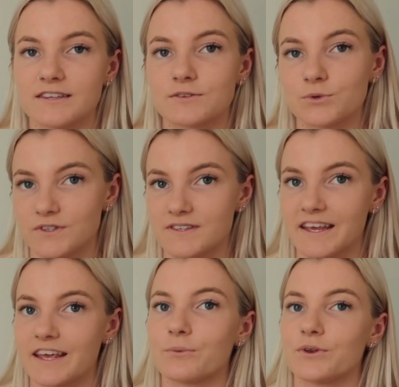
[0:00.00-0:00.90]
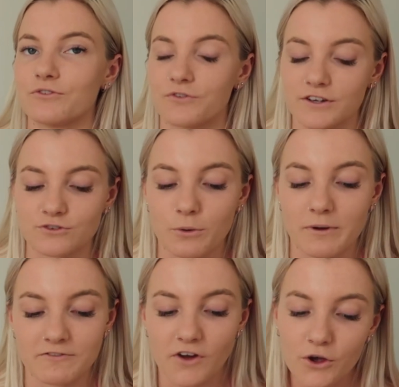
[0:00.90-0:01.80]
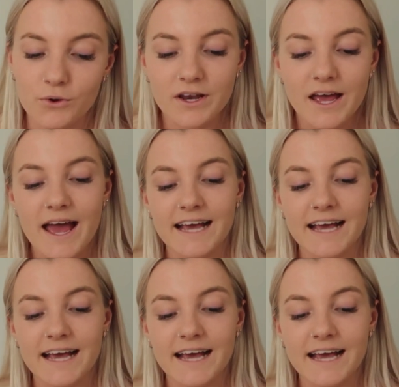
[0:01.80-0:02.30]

This is what you see when you first go on my phone.